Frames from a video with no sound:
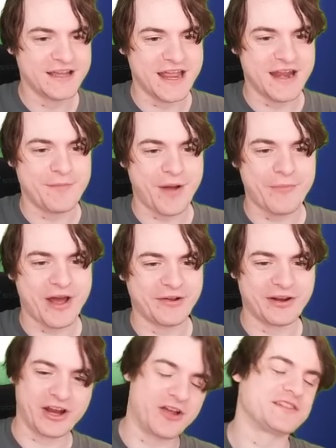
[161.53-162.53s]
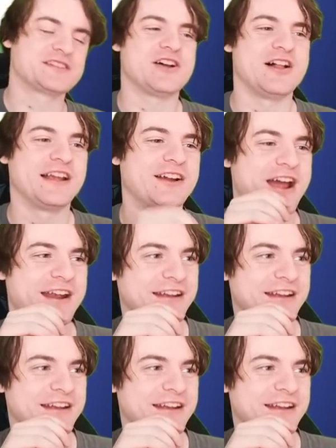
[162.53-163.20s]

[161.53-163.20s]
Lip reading: In my mind, I'm going to go Stalingrad